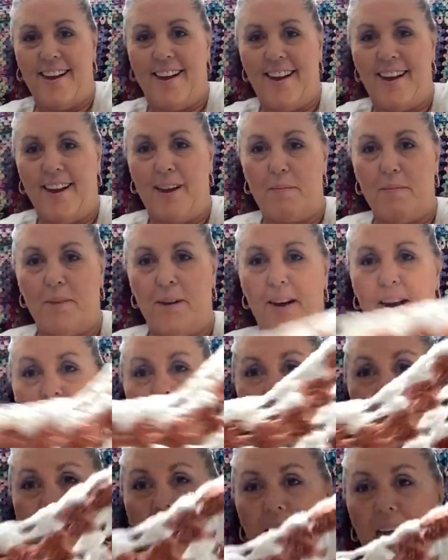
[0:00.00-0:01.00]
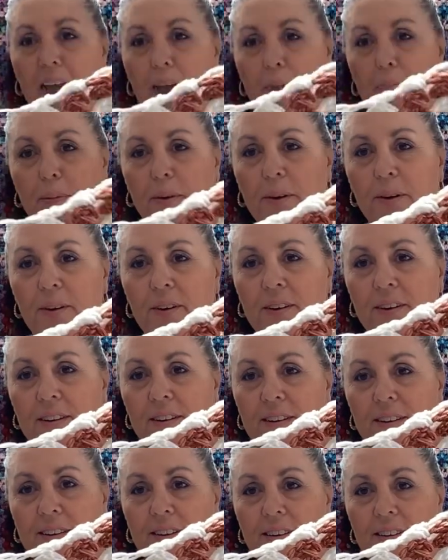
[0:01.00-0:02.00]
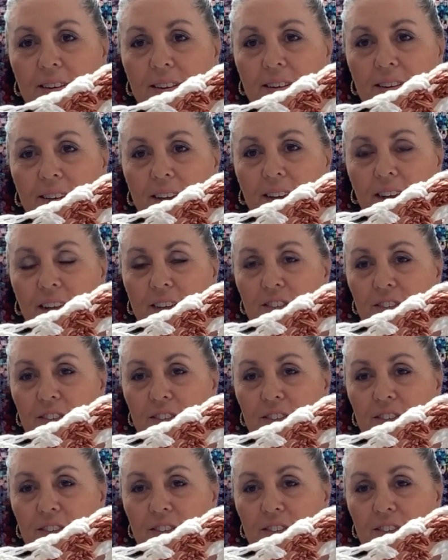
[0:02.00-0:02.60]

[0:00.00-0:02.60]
I'm a lot happier. I